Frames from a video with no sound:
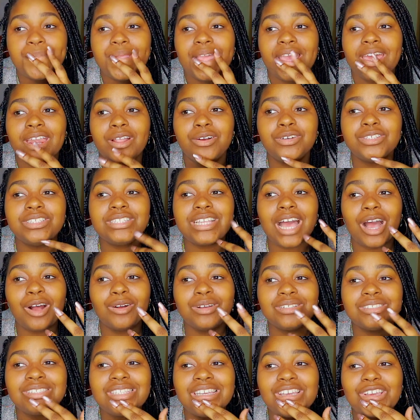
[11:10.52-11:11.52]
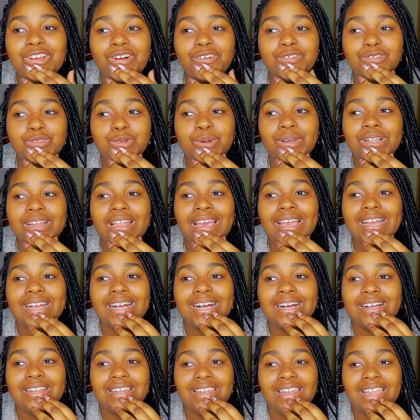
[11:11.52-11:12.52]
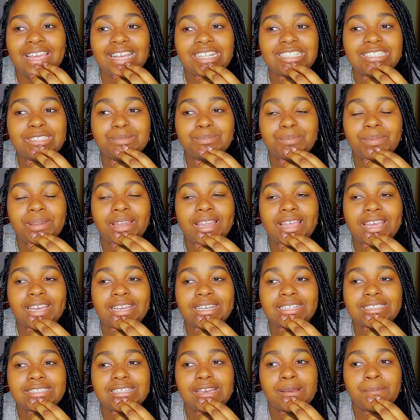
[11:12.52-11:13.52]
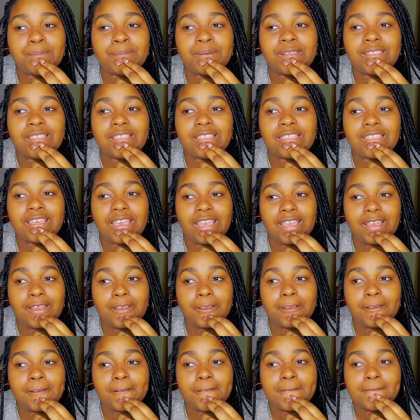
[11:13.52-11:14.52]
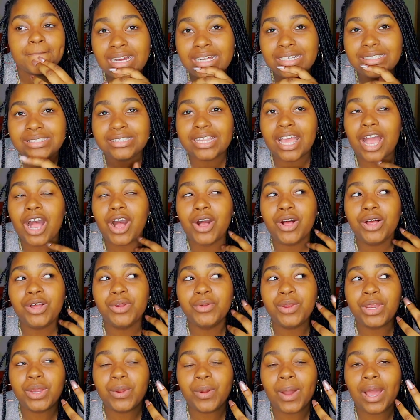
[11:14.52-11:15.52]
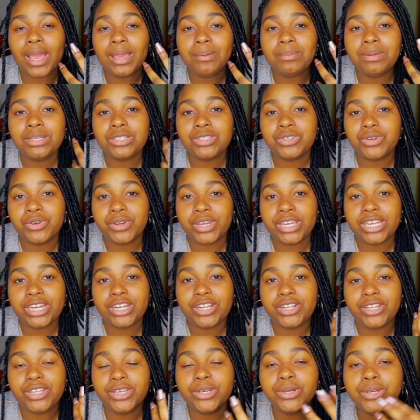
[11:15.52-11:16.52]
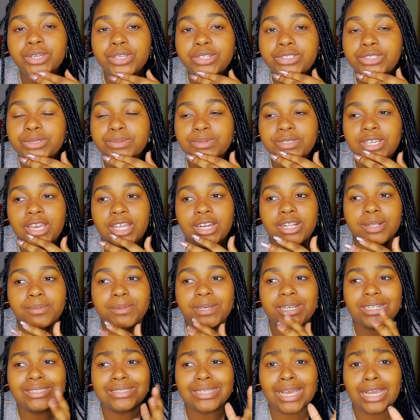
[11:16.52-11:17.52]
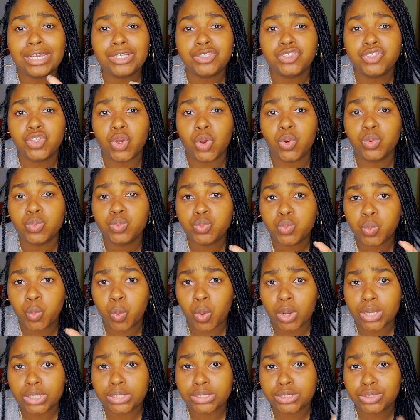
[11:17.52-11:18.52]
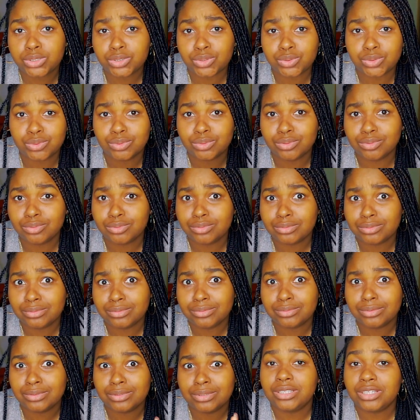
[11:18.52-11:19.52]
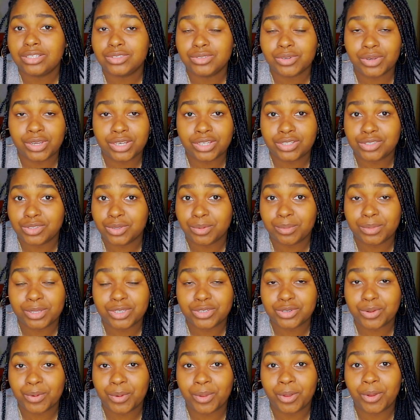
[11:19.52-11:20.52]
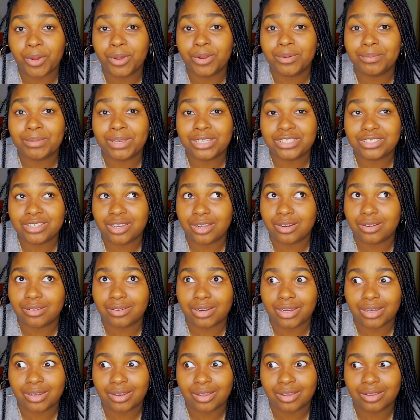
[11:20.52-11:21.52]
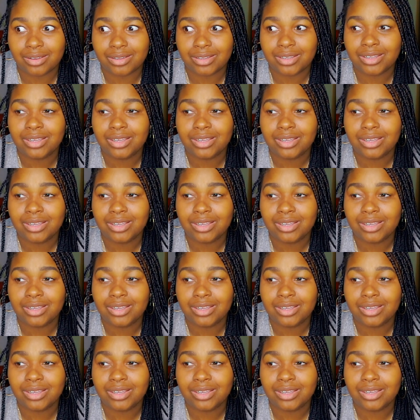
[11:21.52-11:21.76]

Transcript: And I was, I was thinking of doing like a let's play type of thing. But that will require me to create a new YouTube channel because I don't want to. There's already so much going on my channel right now.